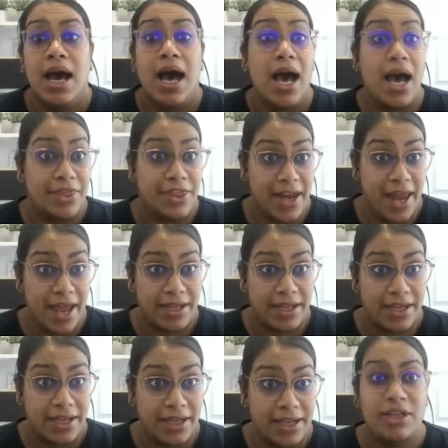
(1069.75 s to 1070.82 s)
The
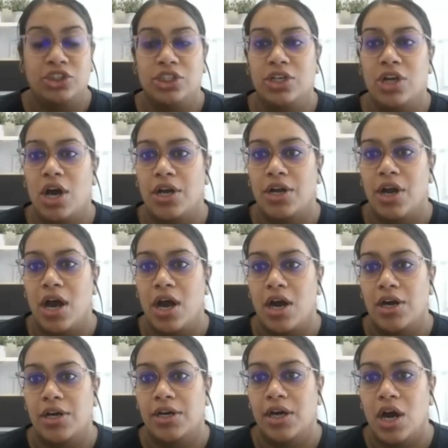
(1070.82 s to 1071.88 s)
next question on
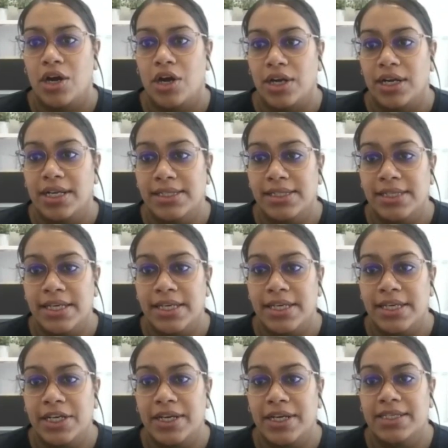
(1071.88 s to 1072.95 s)
our list
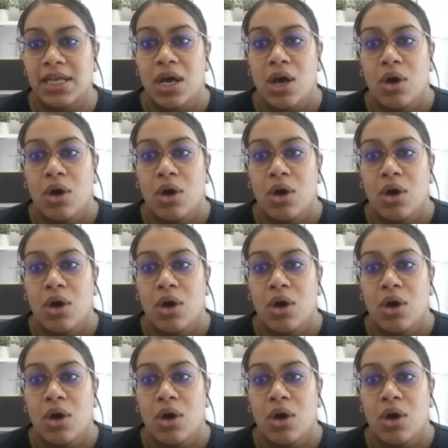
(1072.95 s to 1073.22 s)
here is,